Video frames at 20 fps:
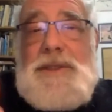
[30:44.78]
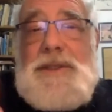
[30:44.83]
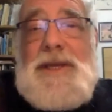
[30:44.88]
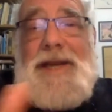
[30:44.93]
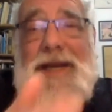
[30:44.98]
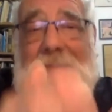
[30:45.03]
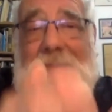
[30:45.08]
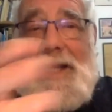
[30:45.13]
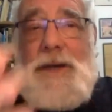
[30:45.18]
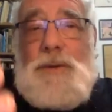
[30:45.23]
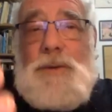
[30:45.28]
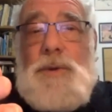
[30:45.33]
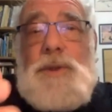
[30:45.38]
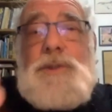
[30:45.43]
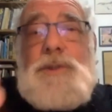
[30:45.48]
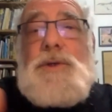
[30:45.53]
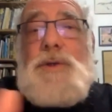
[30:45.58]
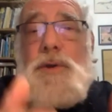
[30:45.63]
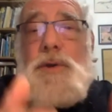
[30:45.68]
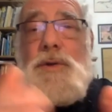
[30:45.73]
and equal
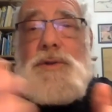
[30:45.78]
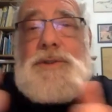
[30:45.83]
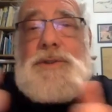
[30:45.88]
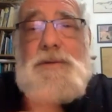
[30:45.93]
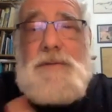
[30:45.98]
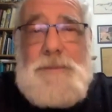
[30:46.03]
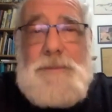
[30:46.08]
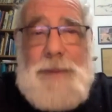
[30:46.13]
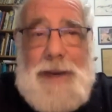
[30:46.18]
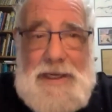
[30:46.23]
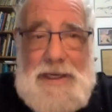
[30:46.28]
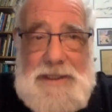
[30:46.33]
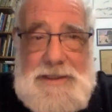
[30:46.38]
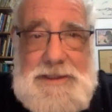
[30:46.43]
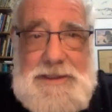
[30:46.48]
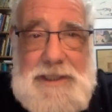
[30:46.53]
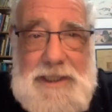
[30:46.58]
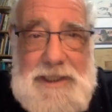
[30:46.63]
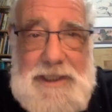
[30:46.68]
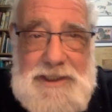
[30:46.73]
to those of the
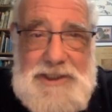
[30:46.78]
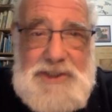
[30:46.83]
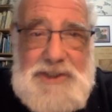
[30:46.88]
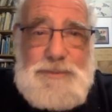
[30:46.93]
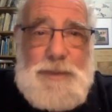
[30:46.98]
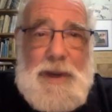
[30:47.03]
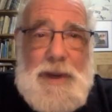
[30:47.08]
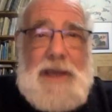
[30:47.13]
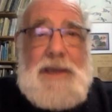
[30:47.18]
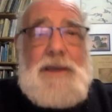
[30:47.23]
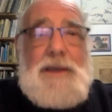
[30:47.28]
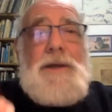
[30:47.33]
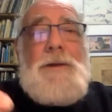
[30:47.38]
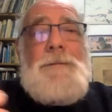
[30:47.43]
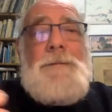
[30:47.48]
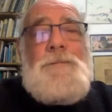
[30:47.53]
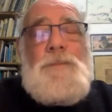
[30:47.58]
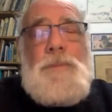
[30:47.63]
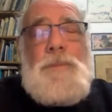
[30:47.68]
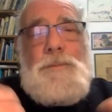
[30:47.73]
Palestinians
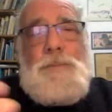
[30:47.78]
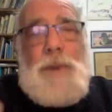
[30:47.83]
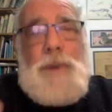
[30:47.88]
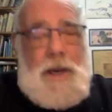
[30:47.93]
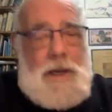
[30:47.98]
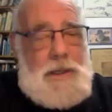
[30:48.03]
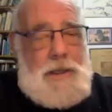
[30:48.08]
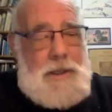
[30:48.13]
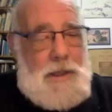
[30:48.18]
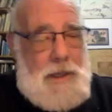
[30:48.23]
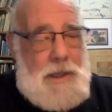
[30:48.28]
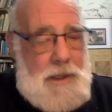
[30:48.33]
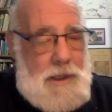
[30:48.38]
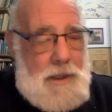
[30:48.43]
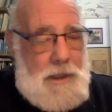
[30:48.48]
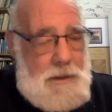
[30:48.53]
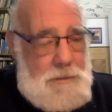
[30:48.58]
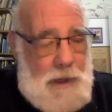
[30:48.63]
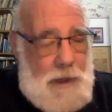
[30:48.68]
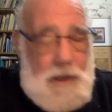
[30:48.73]
by
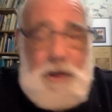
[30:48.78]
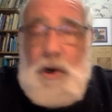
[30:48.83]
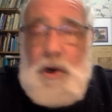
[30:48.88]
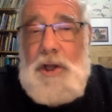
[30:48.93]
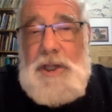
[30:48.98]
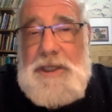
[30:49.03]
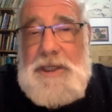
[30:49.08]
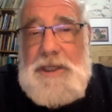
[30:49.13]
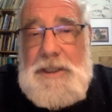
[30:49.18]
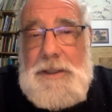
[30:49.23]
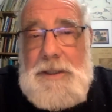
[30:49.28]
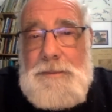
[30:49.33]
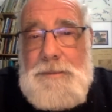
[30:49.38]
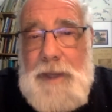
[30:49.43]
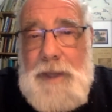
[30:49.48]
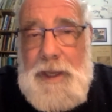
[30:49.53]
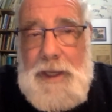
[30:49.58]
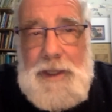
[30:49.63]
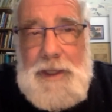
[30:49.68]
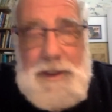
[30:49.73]
calling them
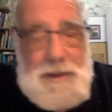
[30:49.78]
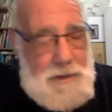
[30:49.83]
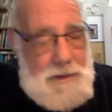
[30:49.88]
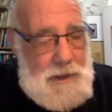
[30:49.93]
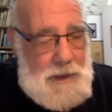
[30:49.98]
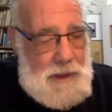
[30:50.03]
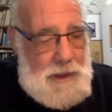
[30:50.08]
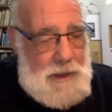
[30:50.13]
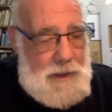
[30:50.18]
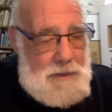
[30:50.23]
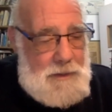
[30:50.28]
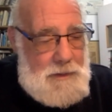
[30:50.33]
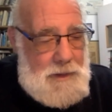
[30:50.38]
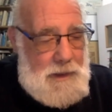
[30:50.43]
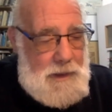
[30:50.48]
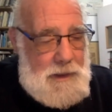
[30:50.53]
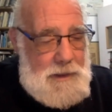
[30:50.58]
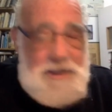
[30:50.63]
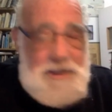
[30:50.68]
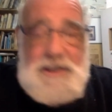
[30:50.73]

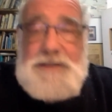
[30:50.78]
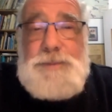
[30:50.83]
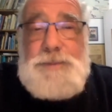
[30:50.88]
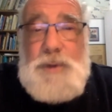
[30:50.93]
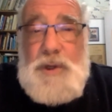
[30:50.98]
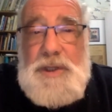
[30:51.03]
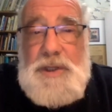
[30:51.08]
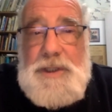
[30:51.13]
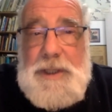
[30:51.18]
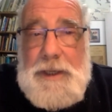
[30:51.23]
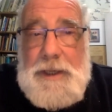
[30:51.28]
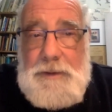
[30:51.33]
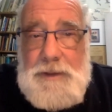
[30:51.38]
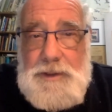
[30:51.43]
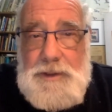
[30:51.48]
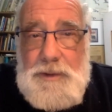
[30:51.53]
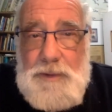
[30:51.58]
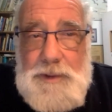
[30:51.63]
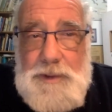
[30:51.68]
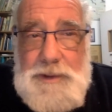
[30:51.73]
disputed
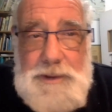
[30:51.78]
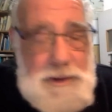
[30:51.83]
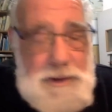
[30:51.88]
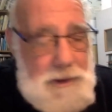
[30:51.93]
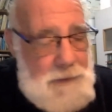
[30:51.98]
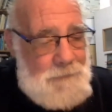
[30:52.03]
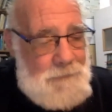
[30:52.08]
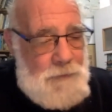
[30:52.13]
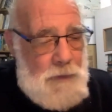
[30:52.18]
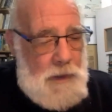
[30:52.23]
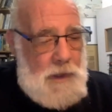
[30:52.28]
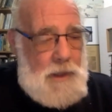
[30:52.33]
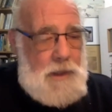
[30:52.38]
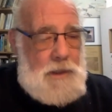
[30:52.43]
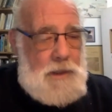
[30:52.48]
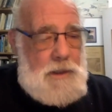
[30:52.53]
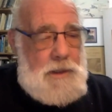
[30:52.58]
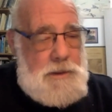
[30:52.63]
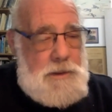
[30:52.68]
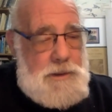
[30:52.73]
territory.
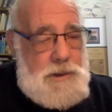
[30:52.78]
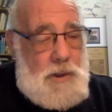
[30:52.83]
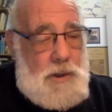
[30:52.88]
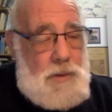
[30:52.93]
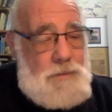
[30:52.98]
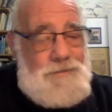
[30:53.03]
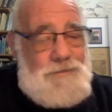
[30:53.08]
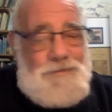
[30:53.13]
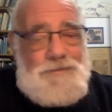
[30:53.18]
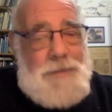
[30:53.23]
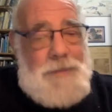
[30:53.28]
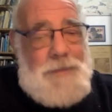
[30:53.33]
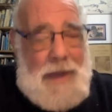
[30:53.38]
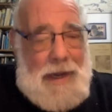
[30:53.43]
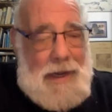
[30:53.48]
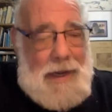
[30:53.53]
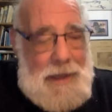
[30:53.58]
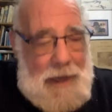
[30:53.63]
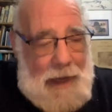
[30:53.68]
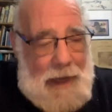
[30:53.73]
So
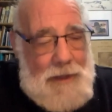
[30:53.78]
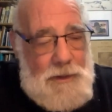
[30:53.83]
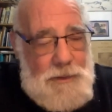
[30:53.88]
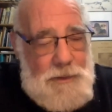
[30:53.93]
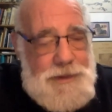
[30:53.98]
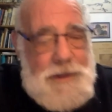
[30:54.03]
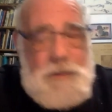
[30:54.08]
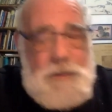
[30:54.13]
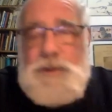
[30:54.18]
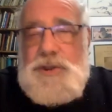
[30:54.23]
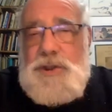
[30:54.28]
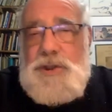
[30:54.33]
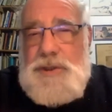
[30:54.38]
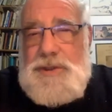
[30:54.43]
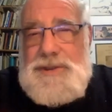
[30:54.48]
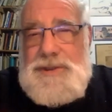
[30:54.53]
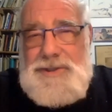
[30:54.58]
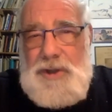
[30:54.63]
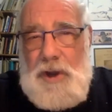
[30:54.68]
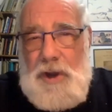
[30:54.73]
I don't think we should
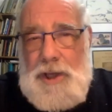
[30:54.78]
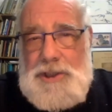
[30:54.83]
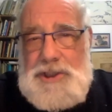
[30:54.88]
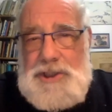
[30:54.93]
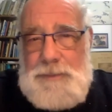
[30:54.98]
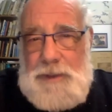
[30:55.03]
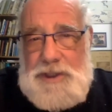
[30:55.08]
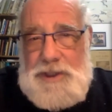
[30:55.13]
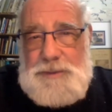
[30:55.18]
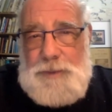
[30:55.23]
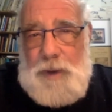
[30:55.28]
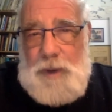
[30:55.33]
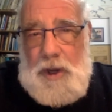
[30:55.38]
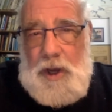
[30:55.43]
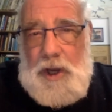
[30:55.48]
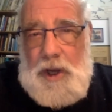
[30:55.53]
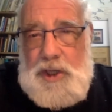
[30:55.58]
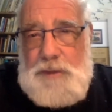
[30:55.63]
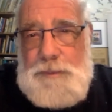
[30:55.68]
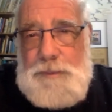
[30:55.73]
talk so much about
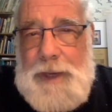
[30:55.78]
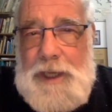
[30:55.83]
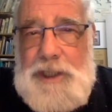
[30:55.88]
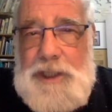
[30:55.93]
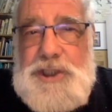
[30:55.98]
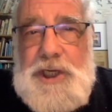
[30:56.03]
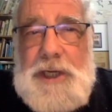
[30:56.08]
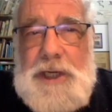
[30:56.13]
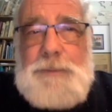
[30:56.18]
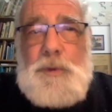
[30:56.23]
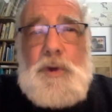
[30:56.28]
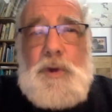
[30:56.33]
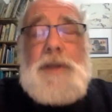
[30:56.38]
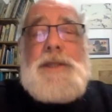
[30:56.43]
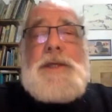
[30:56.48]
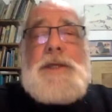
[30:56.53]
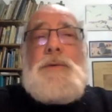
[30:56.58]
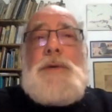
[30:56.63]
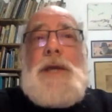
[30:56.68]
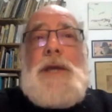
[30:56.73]
occupation anymore. I
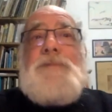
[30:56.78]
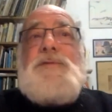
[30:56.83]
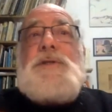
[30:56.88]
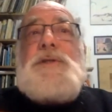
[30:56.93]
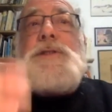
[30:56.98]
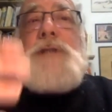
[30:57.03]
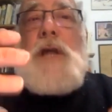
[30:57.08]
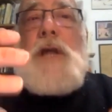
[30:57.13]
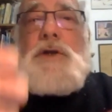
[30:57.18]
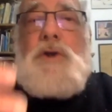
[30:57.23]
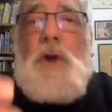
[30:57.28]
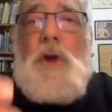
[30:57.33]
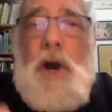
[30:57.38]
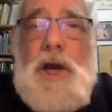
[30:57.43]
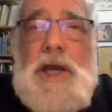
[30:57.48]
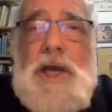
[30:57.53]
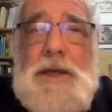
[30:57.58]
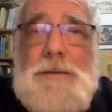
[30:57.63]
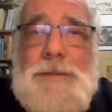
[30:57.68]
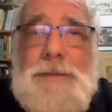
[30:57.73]
think we have to start
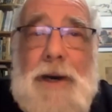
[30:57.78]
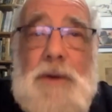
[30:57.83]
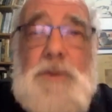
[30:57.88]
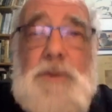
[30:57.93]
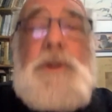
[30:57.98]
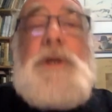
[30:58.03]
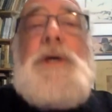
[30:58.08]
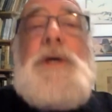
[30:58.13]
talking about